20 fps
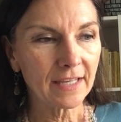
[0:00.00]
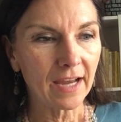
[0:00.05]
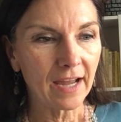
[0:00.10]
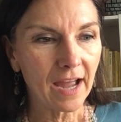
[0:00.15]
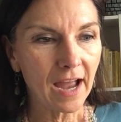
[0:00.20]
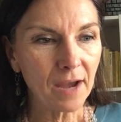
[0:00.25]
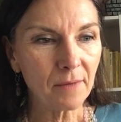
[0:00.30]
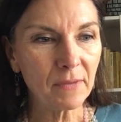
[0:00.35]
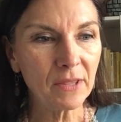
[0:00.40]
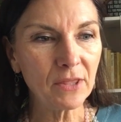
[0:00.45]

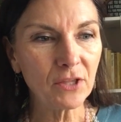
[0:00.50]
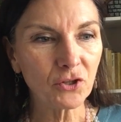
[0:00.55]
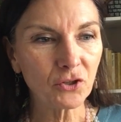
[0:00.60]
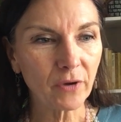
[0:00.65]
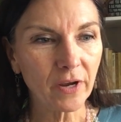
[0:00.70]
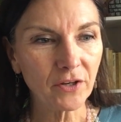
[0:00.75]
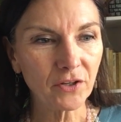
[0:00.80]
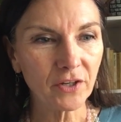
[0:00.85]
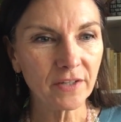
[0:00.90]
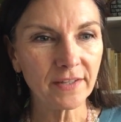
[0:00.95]
I'm in the
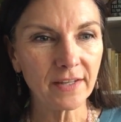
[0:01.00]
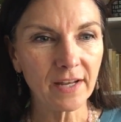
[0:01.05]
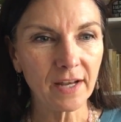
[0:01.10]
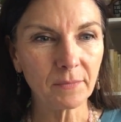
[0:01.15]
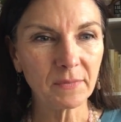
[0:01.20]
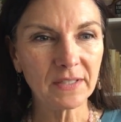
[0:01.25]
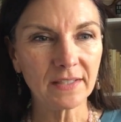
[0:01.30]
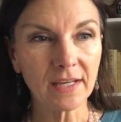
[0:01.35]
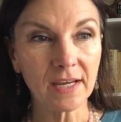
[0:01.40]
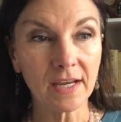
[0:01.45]
trenches and I'm
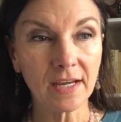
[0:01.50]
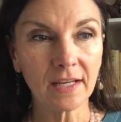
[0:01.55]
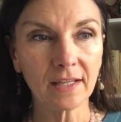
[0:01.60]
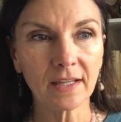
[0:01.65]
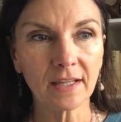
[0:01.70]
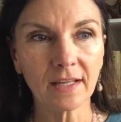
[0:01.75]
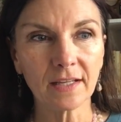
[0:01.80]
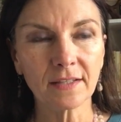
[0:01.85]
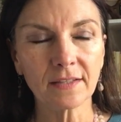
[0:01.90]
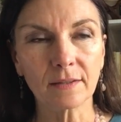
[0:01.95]
seeing
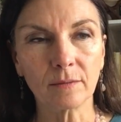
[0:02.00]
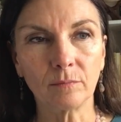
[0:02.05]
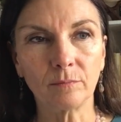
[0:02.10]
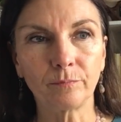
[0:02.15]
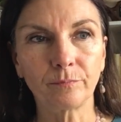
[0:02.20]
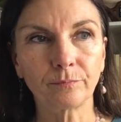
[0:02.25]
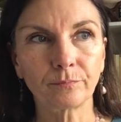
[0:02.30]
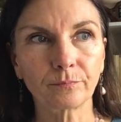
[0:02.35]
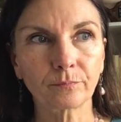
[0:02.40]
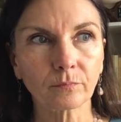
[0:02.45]
this,
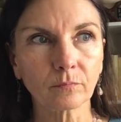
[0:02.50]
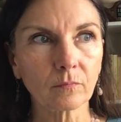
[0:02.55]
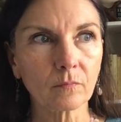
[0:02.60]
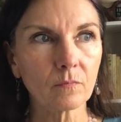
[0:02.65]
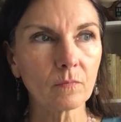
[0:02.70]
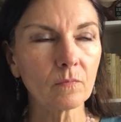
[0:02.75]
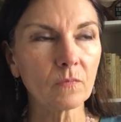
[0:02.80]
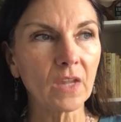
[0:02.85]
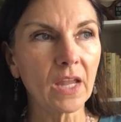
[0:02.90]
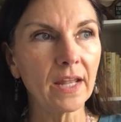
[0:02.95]

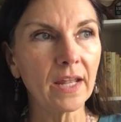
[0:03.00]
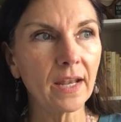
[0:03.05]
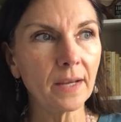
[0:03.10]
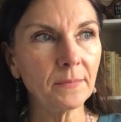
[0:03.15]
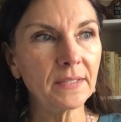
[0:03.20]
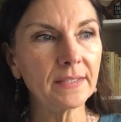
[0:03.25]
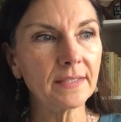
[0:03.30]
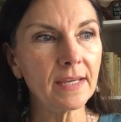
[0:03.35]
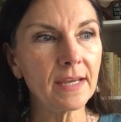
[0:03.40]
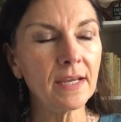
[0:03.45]
and I'm
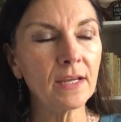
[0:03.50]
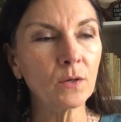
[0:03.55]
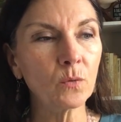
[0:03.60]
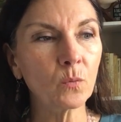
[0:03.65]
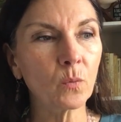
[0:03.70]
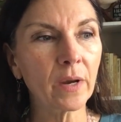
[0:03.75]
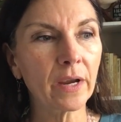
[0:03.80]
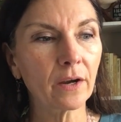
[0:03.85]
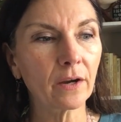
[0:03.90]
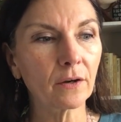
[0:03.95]
seeing
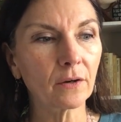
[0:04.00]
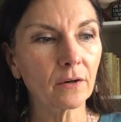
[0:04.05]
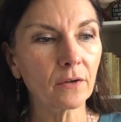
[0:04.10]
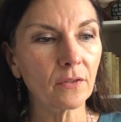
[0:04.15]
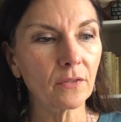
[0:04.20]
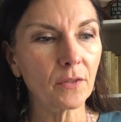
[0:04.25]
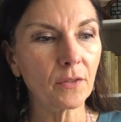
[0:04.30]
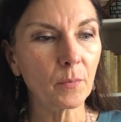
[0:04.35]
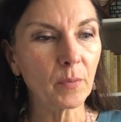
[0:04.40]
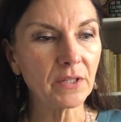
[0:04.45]
where
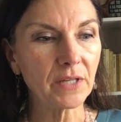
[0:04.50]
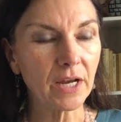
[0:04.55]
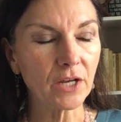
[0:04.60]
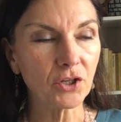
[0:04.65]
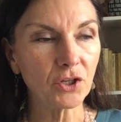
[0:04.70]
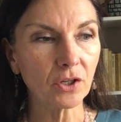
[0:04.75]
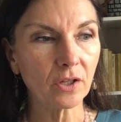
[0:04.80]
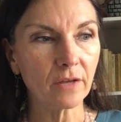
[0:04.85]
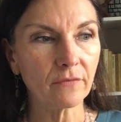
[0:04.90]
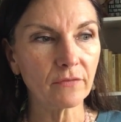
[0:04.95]
the
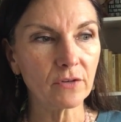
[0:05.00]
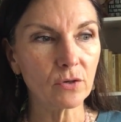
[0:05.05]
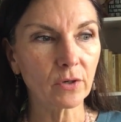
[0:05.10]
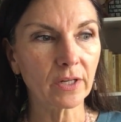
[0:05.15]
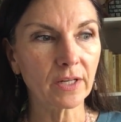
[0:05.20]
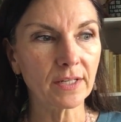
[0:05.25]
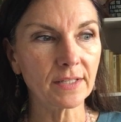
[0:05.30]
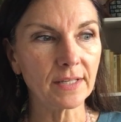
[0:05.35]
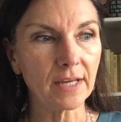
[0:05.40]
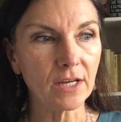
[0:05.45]
potential of an
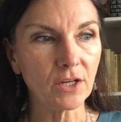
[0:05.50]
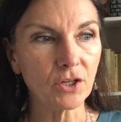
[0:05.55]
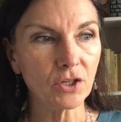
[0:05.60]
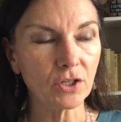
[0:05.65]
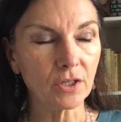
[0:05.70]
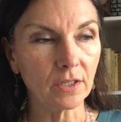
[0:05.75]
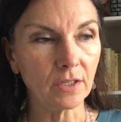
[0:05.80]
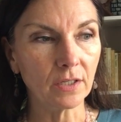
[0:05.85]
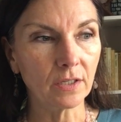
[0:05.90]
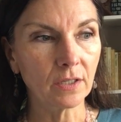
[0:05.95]

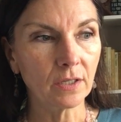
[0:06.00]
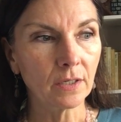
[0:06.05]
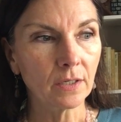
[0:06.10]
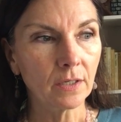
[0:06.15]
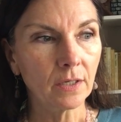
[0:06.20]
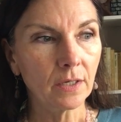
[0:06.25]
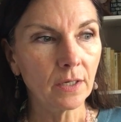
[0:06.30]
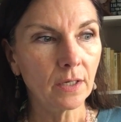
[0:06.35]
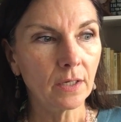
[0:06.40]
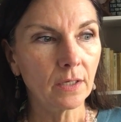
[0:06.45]
organization,
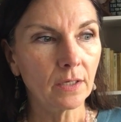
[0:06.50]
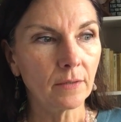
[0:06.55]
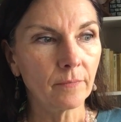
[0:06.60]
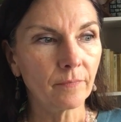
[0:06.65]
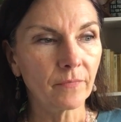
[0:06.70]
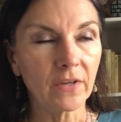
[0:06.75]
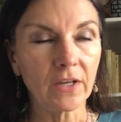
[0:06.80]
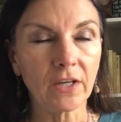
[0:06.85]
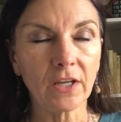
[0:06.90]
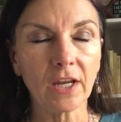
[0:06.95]

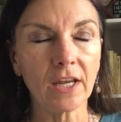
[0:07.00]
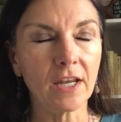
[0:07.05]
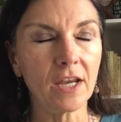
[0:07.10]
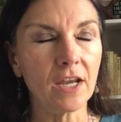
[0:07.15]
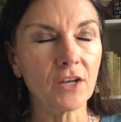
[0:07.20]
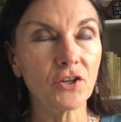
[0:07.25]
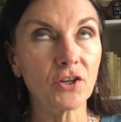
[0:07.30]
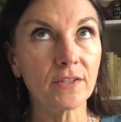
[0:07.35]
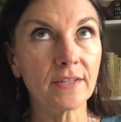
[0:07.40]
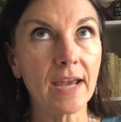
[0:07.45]

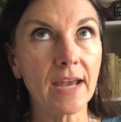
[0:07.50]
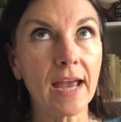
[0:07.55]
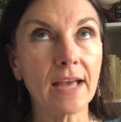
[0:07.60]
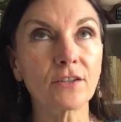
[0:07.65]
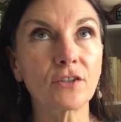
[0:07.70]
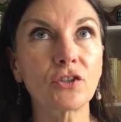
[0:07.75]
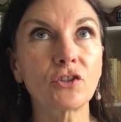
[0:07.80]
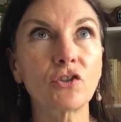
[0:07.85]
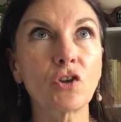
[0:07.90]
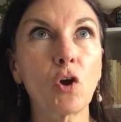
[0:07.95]
it just has
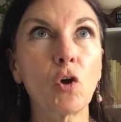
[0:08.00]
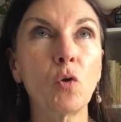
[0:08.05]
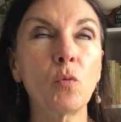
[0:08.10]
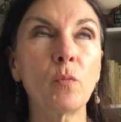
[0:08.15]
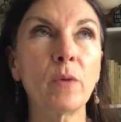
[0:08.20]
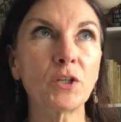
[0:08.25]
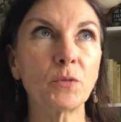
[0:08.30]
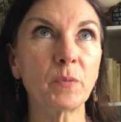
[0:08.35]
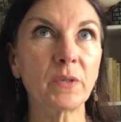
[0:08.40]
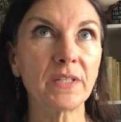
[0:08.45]
so
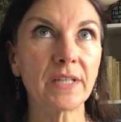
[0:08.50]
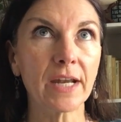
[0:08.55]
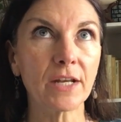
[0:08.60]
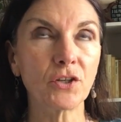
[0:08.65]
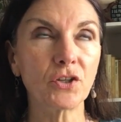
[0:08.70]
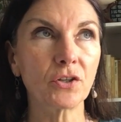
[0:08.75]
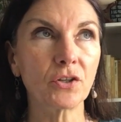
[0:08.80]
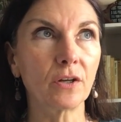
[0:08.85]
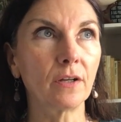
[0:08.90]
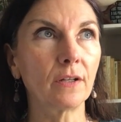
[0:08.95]
much
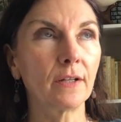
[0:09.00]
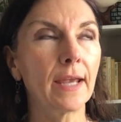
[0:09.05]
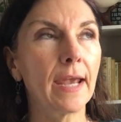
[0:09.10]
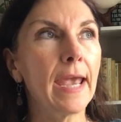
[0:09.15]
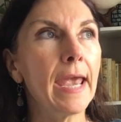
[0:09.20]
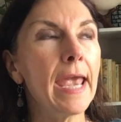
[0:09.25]
potential.